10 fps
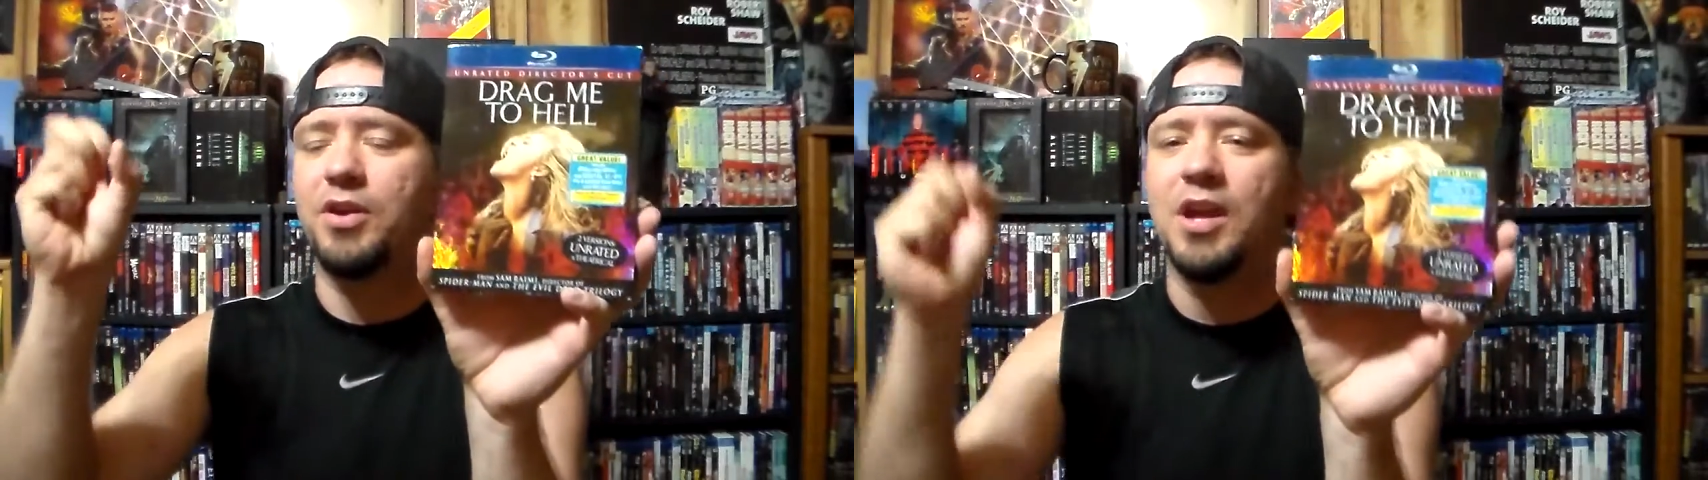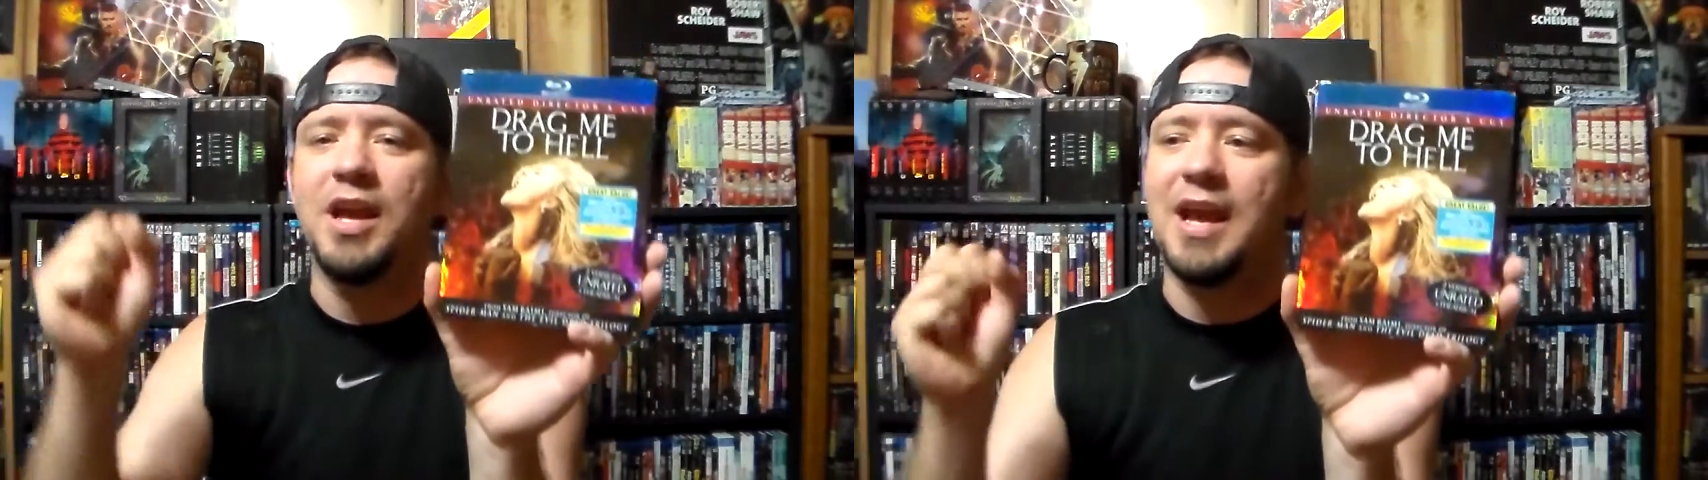
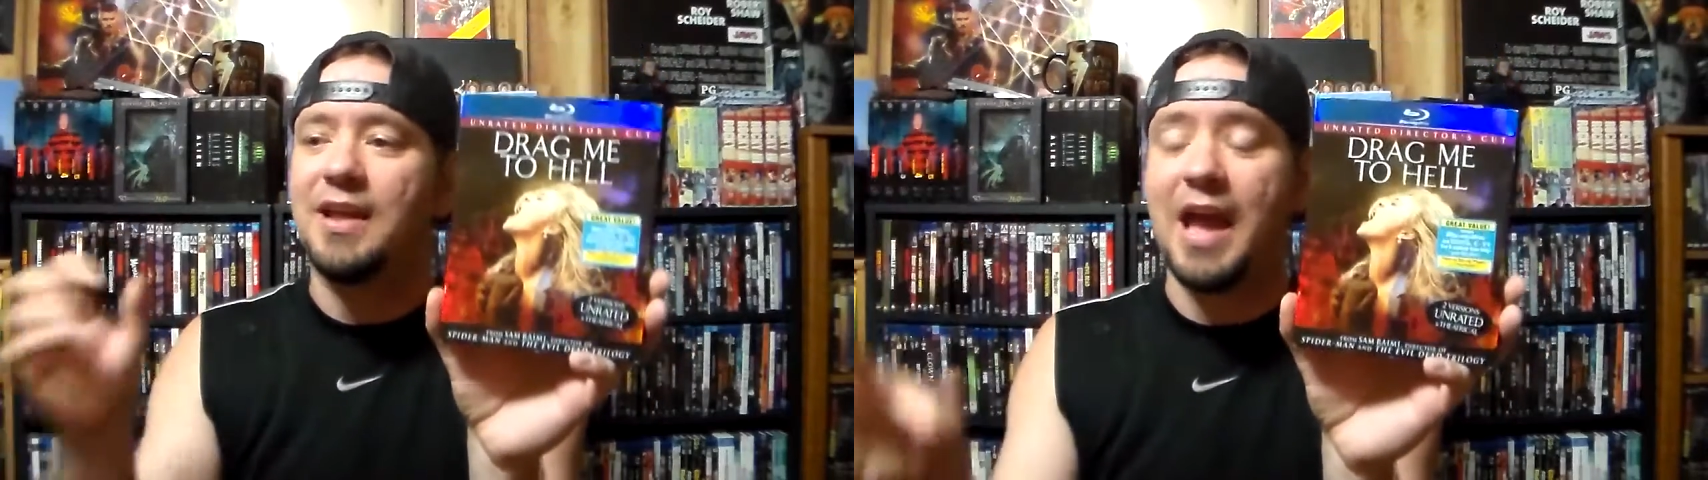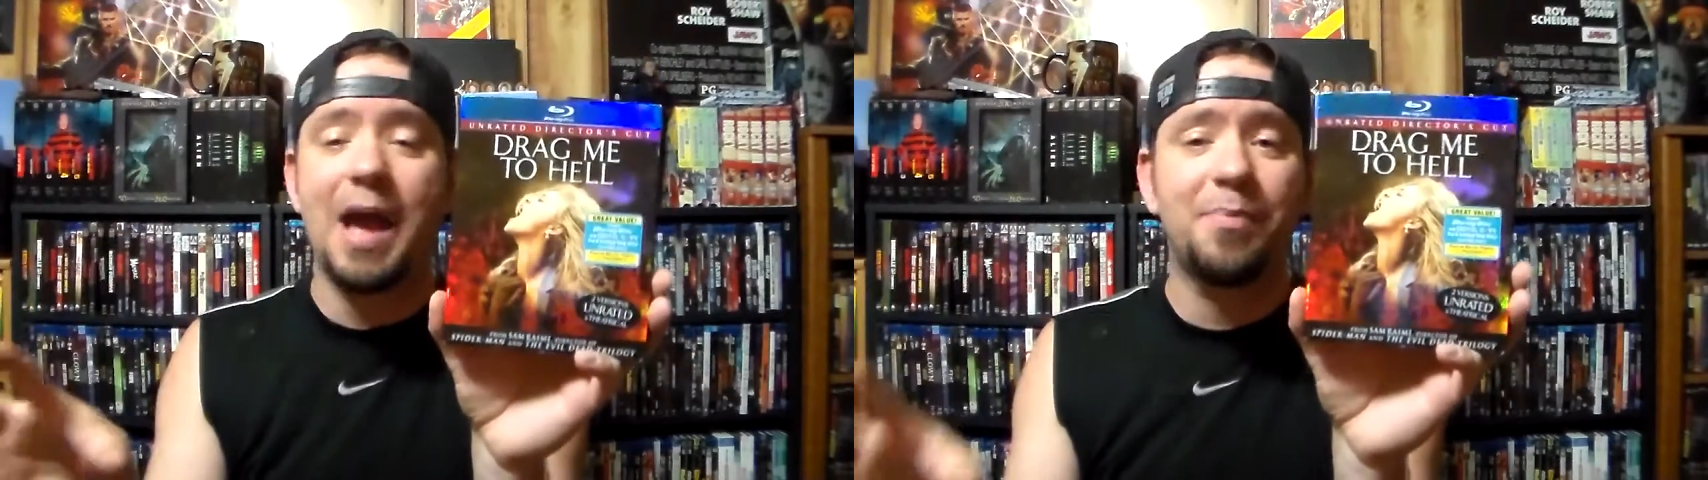and
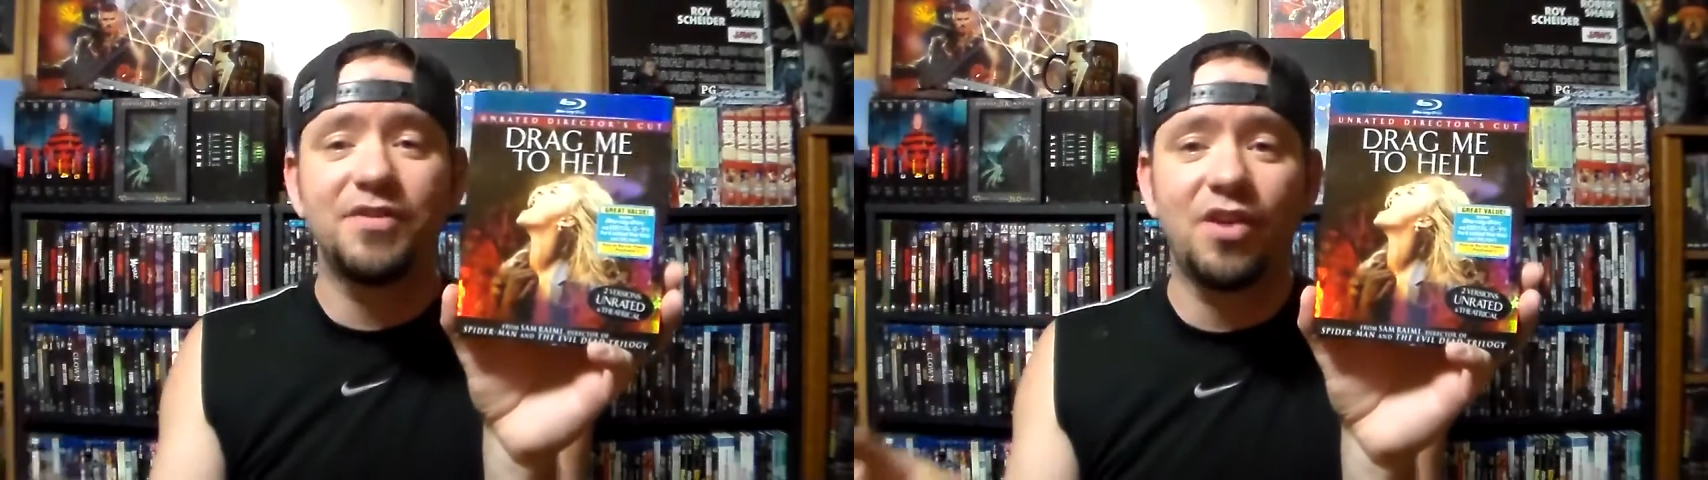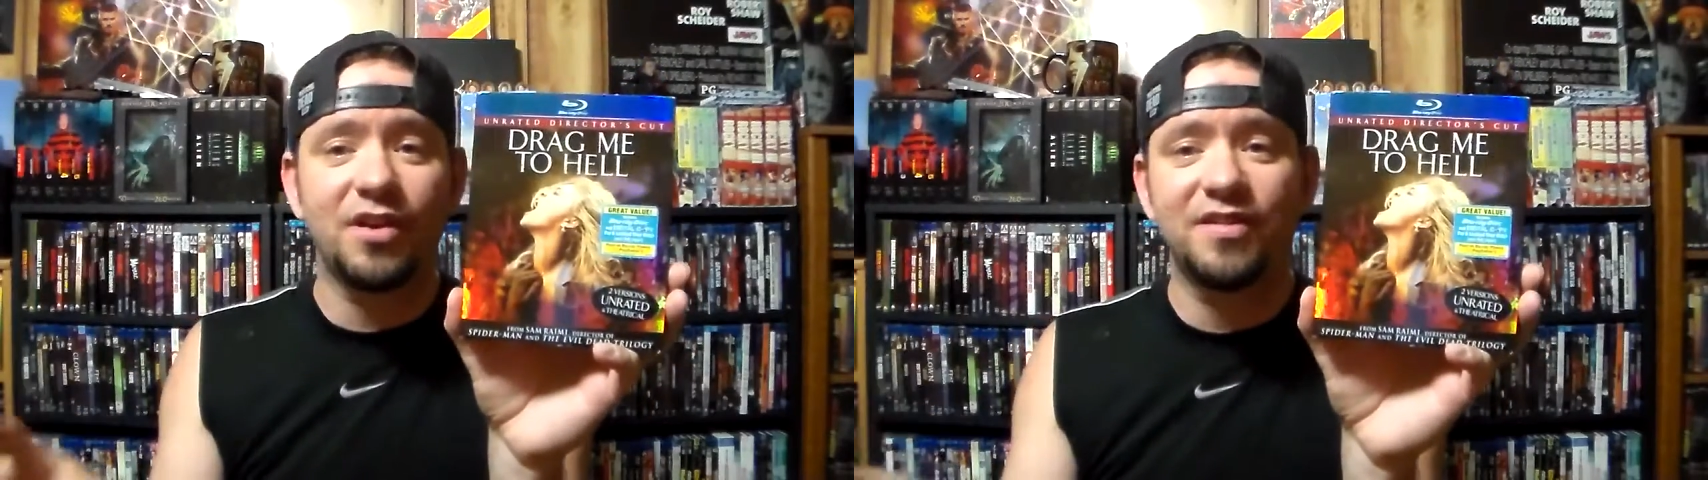it
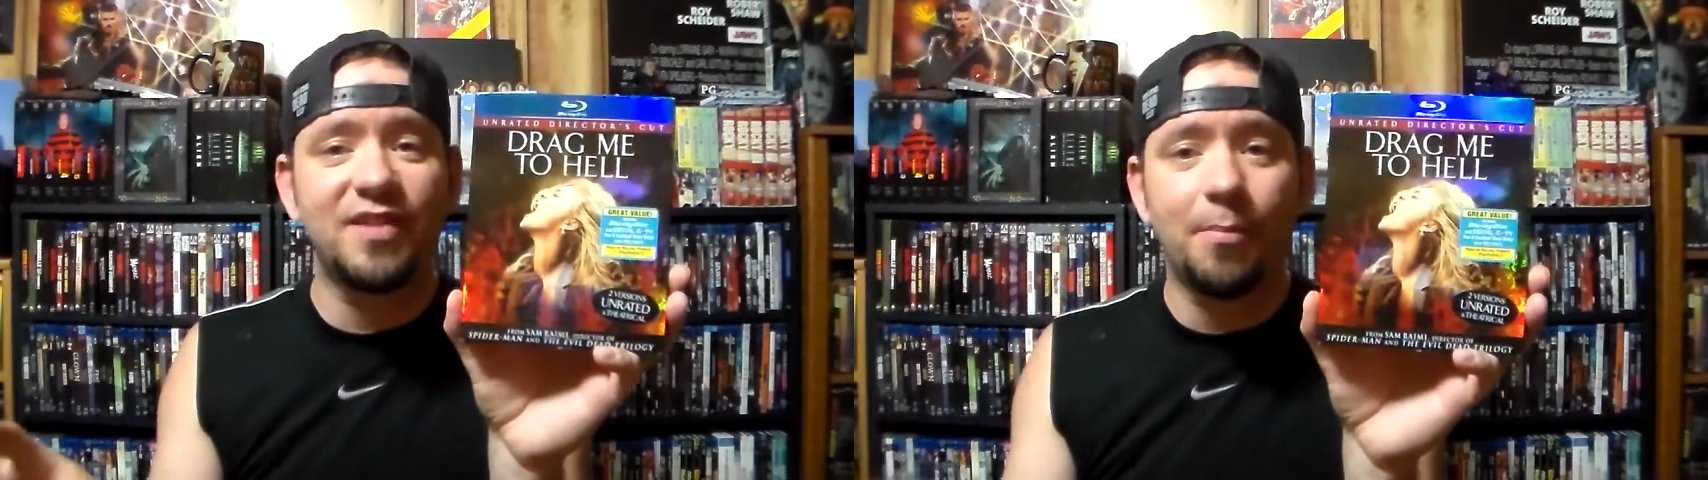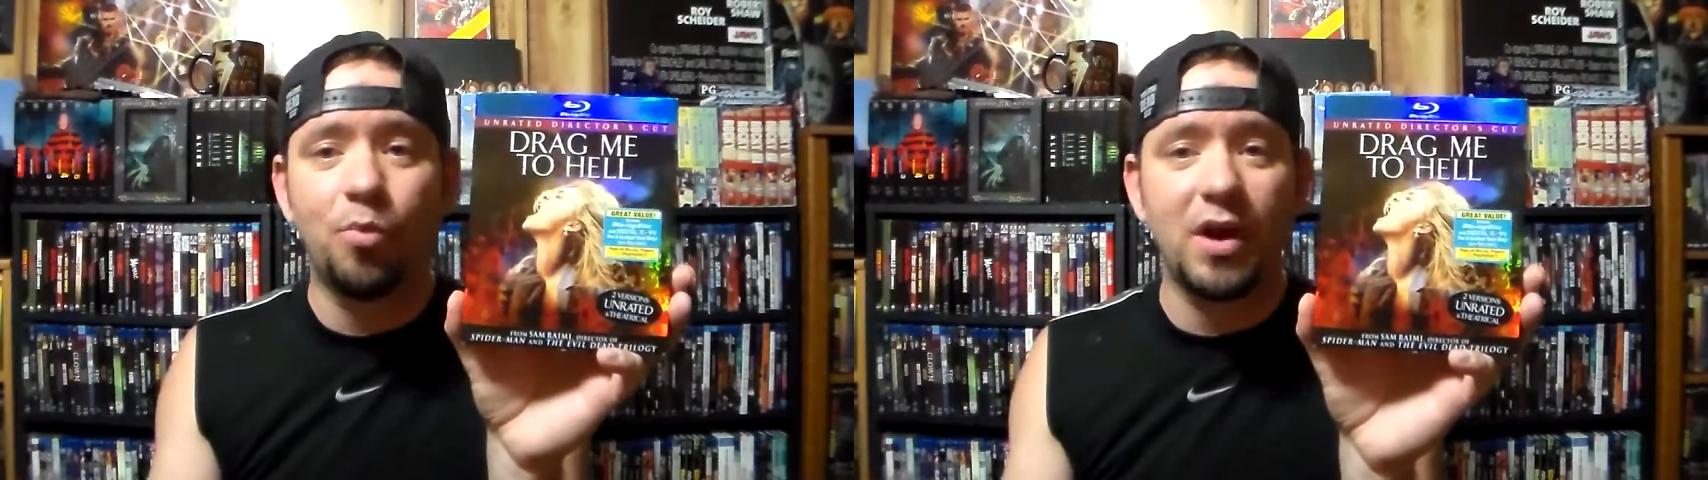happens on a
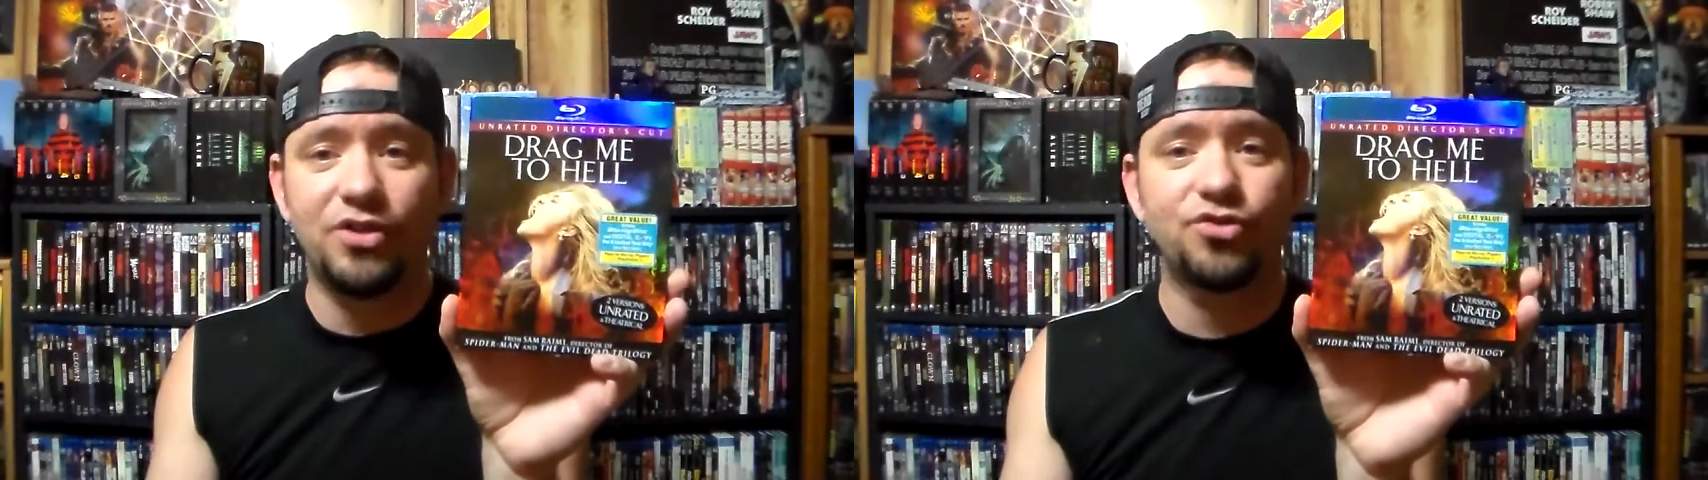subway